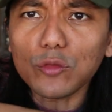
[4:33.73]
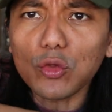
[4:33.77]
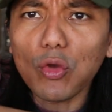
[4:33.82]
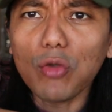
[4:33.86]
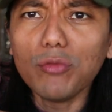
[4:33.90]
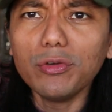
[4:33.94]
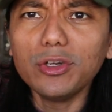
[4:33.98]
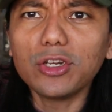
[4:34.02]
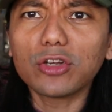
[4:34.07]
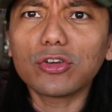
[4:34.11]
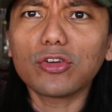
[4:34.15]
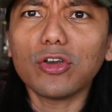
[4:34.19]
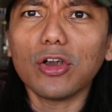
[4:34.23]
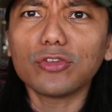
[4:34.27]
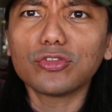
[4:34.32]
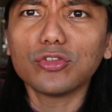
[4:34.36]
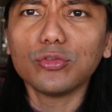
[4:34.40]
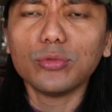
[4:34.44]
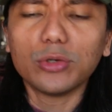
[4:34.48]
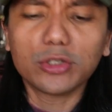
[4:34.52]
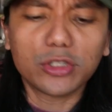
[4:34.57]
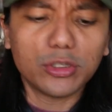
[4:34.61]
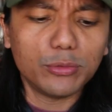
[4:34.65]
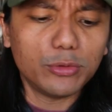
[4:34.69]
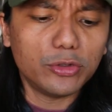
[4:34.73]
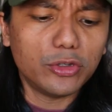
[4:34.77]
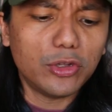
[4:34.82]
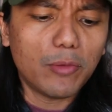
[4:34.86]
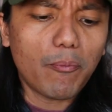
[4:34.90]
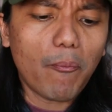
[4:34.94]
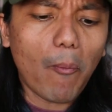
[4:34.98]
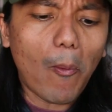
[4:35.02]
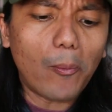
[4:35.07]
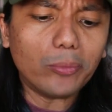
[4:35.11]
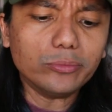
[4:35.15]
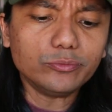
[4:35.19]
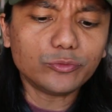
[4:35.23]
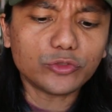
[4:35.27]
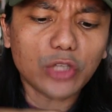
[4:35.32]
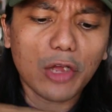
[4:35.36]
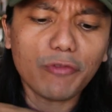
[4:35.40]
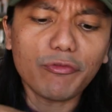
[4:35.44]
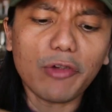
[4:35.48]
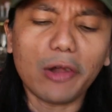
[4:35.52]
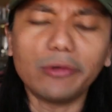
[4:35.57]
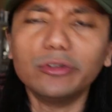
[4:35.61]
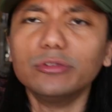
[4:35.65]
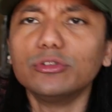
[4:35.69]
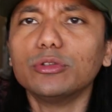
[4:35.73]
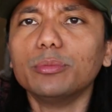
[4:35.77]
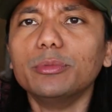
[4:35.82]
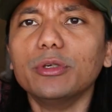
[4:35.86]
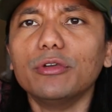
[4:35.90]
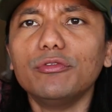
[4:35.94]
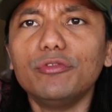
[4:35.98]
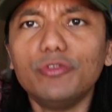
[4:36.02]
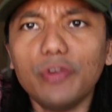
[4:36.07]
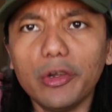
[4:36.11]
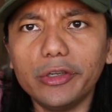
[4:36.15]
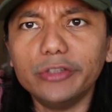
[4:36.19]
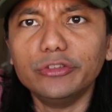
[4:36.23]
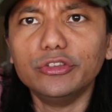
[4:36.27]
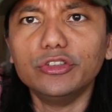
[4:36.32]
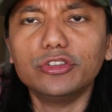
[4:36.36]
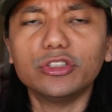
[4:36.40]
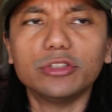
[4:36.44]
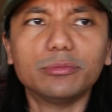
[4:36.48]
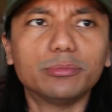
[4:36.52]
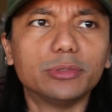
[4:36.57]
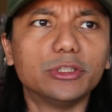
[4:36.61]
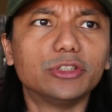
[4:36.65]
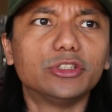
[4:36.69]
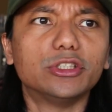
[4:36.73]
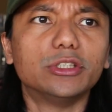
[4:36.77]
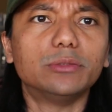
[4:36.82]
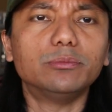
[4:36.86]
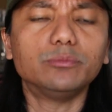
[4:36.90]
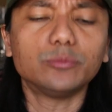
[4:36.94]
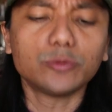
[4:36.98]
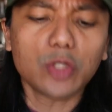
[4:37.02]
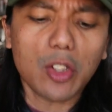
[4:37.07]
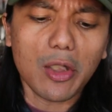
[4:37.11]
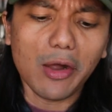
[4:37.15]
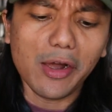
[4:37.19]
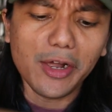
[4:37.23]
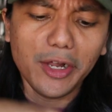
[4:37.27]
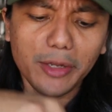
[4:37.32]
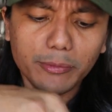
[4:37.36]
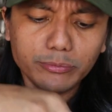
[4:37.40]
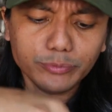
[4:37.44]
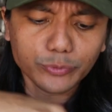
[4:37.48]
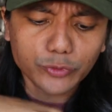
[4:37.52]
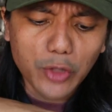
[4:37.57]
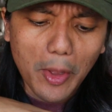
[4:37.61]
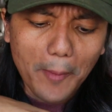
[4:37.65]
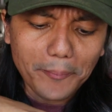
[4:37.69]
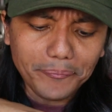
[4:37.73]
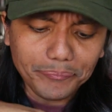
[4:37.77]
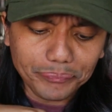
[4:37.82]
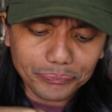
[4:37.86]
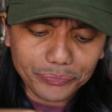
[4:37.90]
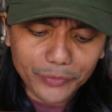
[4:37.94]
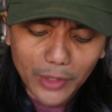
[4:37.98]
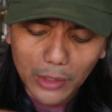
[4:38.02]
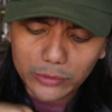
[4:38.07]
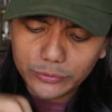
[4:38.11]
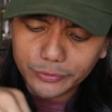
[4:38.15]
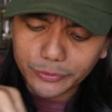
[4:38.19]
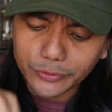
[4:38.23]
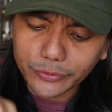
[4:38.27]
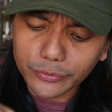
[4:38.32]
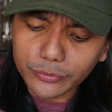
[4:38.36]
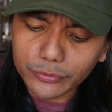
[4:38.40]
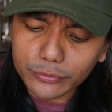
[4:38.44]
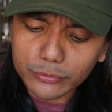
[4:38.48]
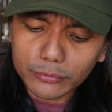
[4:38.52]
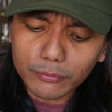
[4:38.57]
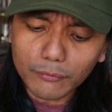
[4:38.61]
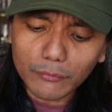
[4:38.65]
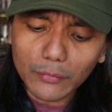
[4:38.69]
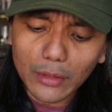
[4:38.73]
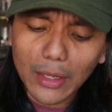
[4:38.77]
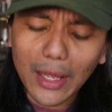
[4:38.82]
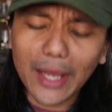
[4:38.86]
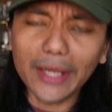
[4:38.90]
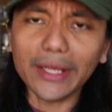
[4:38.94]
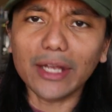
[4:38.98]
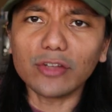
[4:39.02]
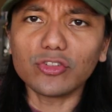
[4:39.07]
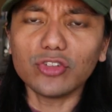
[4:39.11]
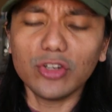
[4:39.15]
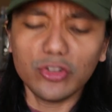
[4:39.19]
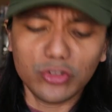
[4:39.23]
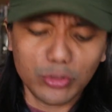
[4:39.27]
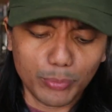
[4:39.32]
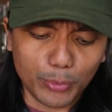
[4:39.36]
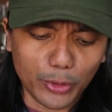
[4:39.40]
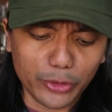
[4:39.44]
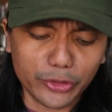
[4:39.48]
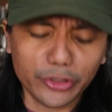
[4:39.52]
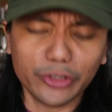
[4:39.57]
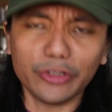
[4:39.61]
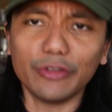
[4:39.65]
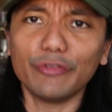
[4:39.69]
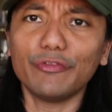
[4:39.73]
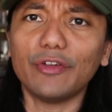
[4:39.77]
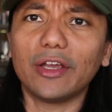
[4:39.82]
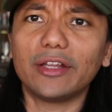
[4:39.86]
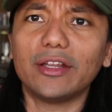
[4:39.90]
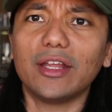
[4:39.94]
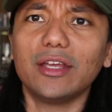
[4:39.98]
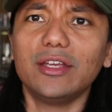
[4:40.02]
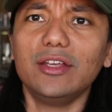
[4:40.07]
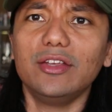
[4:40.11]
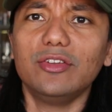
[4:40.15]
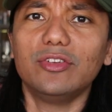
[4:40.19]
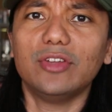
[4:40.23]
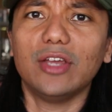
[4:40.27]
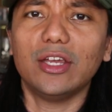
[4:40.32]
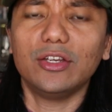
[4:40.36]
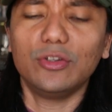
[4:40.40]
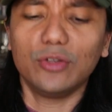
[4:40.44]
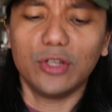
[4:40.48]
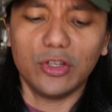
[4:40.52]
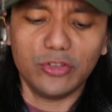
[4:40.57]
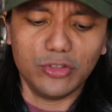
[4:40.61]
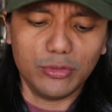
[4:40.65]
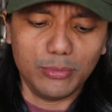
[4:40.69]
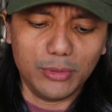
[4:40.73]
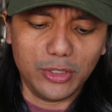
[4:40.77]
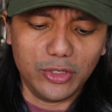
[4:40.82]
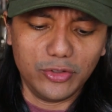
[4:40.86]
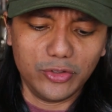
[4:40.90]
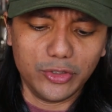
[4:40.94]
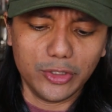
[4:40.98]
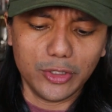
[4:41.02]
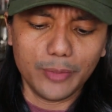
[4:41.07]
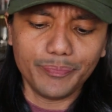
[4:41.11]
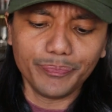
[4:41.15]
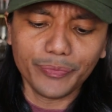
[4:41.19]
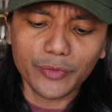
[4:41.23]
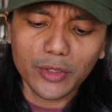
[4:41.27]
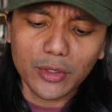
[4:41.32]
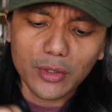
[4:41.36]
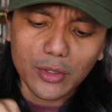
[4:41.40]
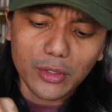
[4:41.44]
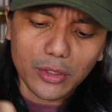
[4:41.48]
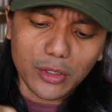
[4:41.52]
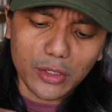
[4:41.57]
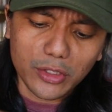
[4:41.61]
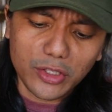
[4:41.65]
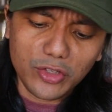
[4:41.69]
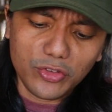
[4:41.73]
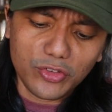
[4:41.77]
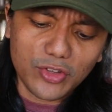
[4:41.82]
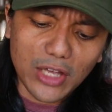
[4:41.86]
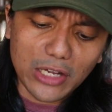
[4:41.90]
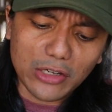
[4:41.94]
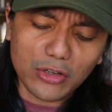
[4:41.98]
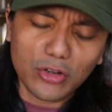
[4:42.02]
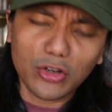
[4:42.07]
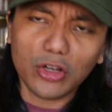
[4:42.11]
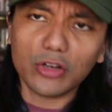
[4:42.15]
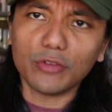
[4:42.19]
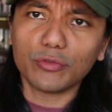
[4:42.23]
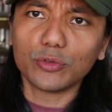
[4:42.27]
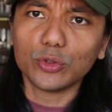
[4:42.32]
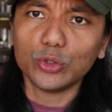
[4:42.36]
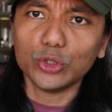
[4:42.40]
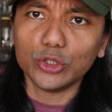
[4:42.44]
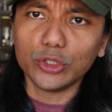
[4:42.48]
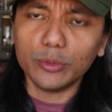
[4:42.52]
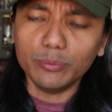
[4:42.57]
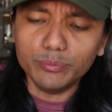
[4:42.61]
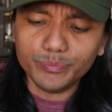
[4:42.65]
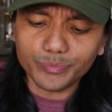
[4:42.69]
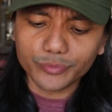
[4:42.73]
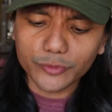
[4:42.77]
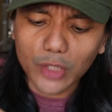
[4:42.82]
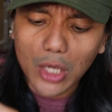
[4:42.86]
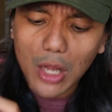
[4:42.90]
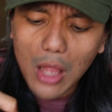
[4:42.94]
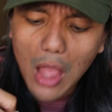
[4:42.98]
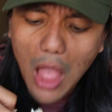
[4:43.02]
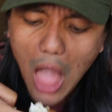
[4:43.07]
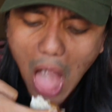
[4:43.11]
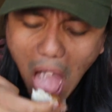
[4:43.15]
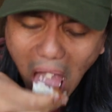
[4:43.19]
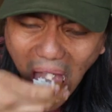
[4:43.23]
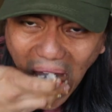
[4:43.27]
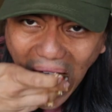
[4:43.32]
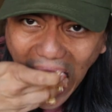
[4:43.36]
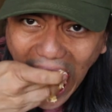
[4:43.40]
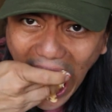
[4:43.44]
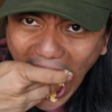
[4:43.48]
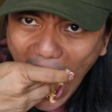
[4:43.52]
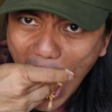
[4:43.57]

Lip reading: Over the course of working with him, I found him to be a very decent person. And I actually supported the fact that he is the Education Minister. He's done a lot of good to